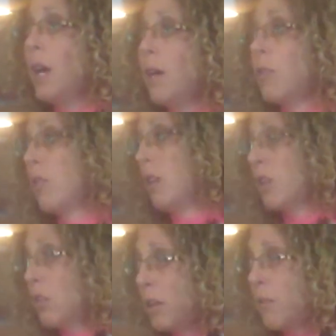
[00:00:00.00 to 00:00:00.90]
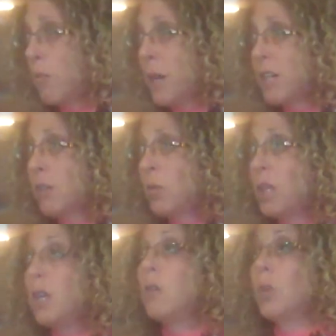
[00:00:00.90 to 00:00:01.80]
If there's additional information we
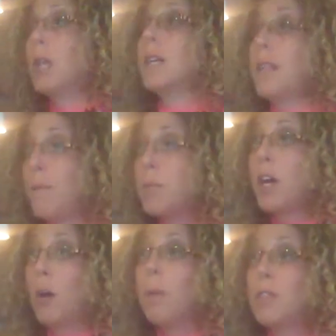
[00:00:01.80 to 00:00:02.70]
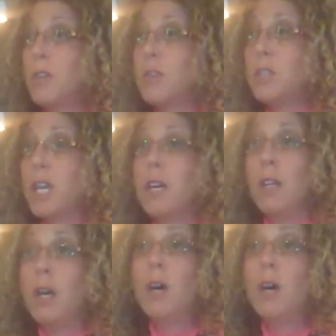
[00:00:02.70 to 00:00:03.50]
need, we'd like them to help us understand